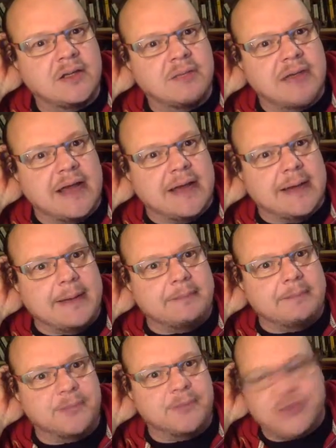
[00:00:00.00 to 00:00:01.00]

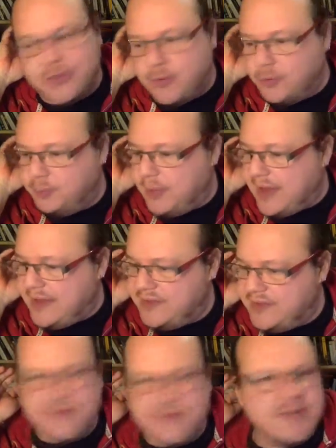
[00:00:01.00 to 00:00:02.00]
what's it called,
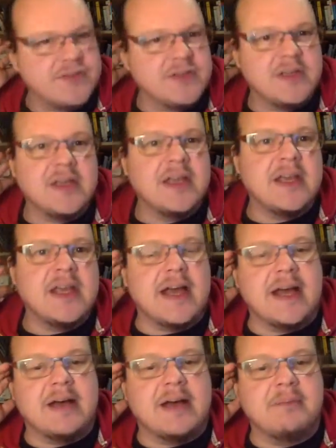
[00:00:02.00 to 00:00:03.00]
Pages,
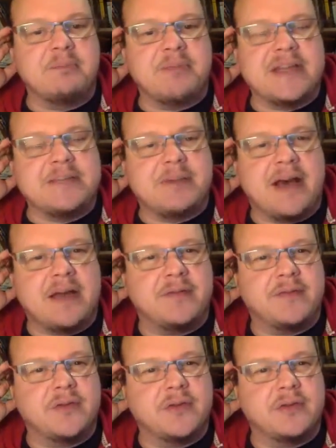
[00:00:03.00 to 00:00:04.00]
but it's part of
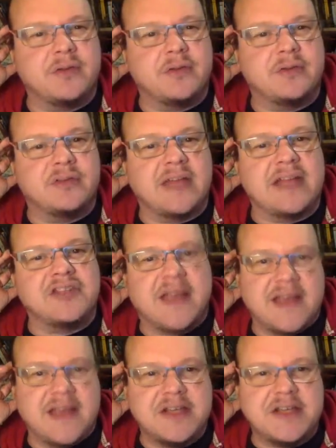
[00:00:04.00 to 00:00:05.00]
the Google
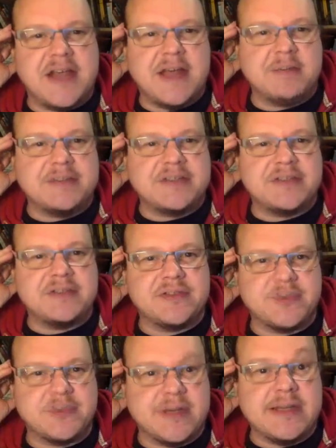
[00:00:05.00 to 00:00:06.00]
Education Apps
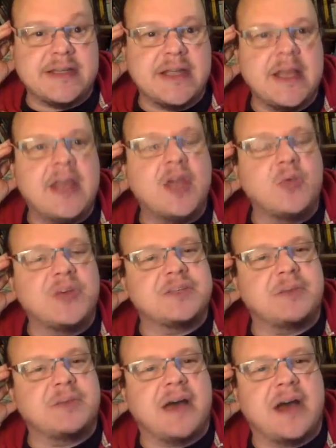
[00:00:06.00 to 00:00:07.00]
suite, which is
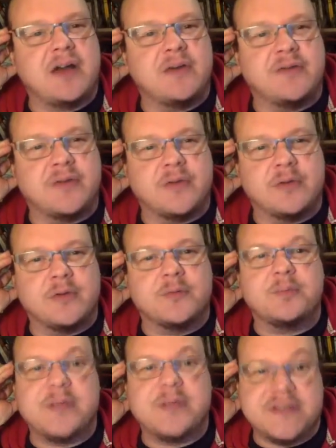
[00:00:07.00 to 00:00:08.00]
part of the Google
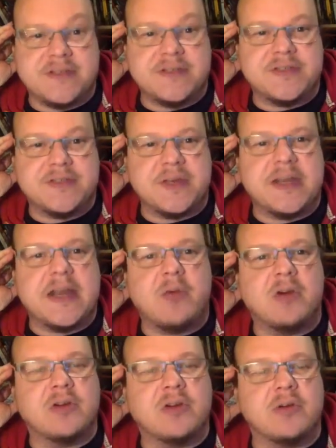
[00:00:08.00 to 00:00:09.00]
Business Suite. And
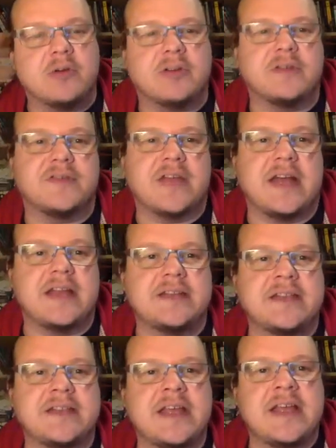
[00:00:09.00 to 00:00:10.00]
what Google have done
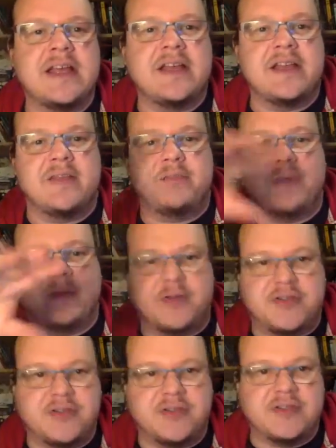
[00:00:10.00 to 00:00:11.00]
is they've
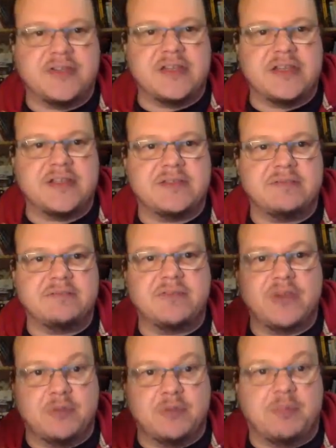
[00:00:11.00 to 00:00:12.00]
produced these,
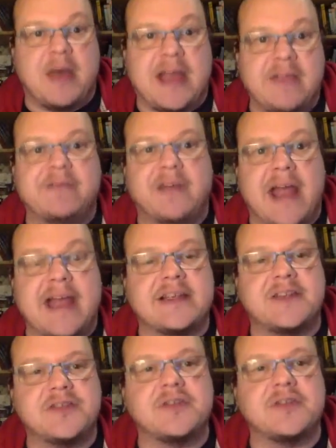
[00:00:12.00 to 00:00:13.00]
you pay for
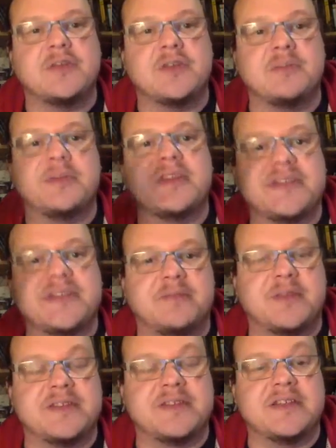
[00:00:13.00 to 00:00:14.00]
access to them, but this set of
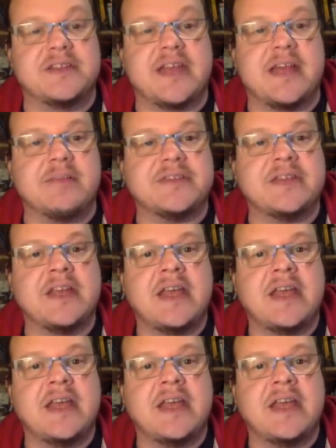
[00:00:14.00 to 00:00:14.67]
business apps